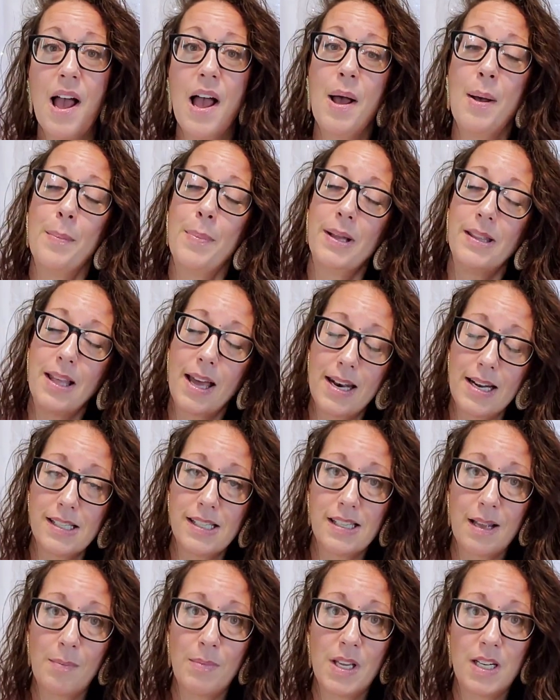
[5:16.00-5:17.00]
but that is
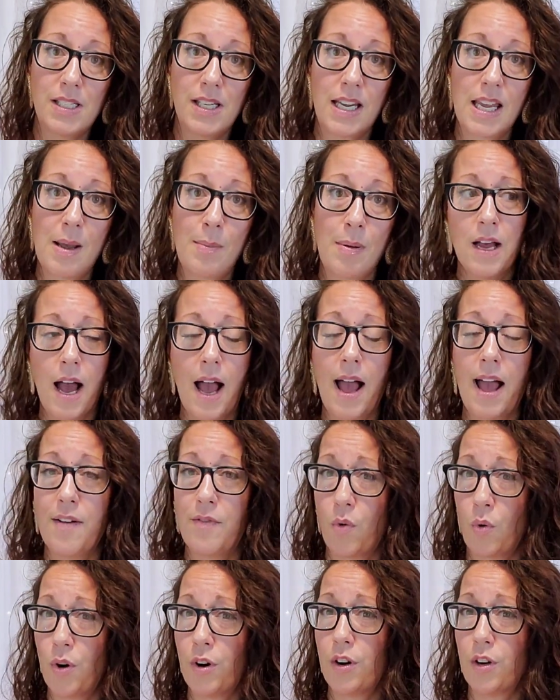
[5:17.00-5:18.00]
something to keep in mind.
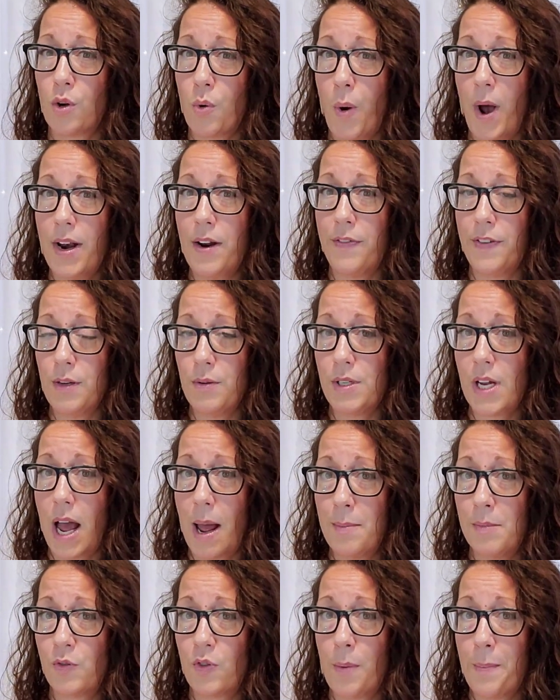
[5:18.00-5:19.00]
I've ordered quite a few
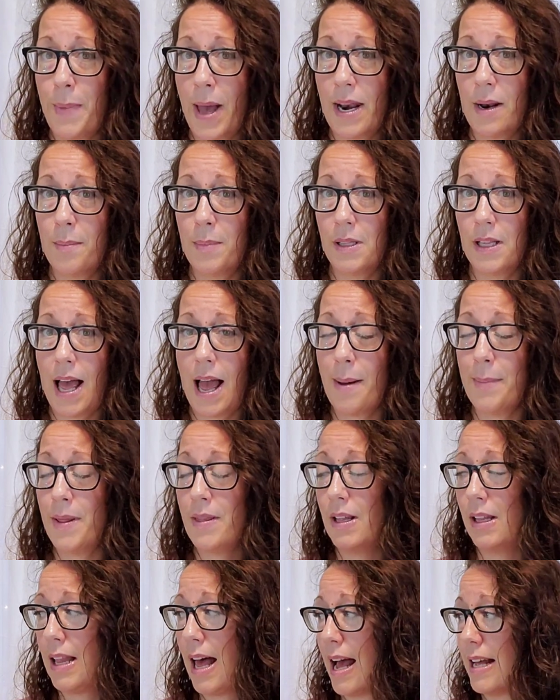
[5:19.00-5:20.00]
times from Madam Glam in
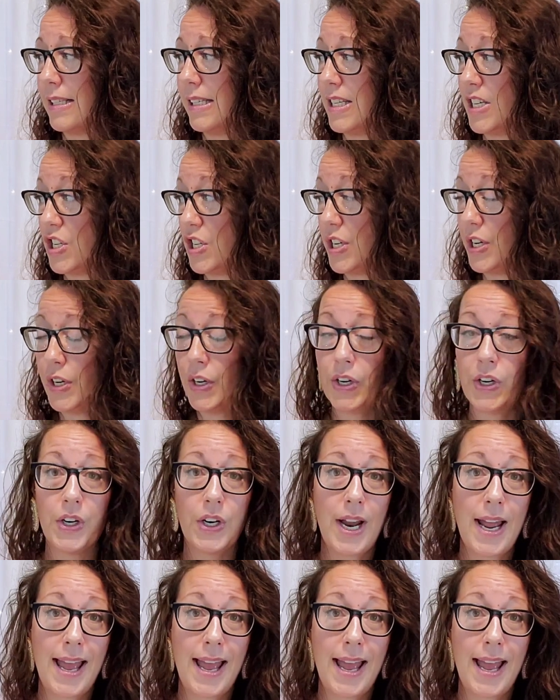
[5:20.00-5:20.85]
the last year,